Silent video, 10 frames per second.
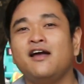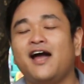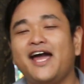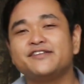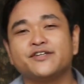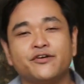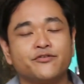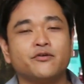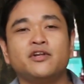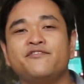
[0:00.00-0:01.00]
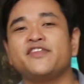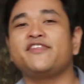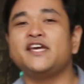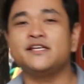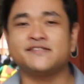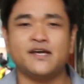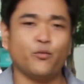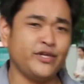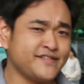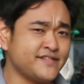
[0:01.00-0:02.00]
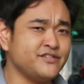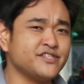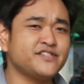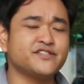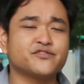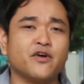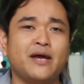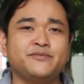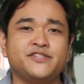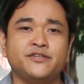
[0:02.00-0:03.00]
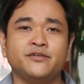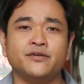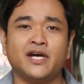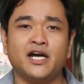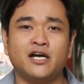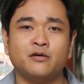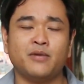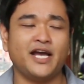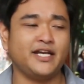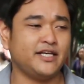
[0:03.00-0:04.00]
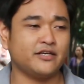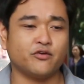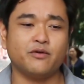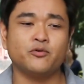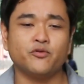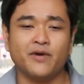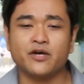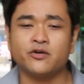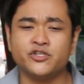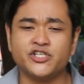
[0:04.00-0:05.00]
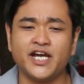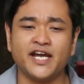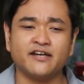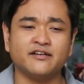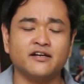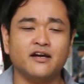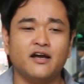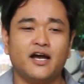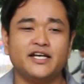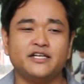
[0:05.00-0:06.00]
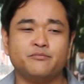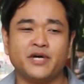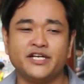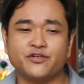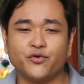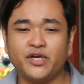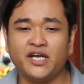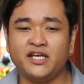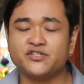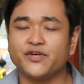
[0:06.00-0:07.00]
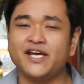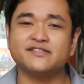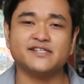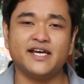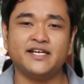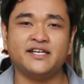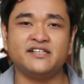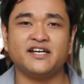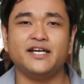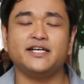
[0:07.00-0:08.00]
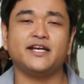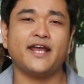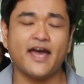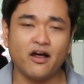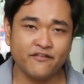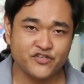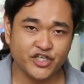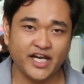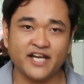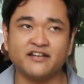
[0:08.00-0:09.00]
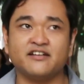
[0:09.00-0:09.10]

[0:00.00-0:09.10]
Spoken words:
I had to go through all of the things that Winston just described to you. I needed a criminal record check, I needed my degree translated, I needed a health check,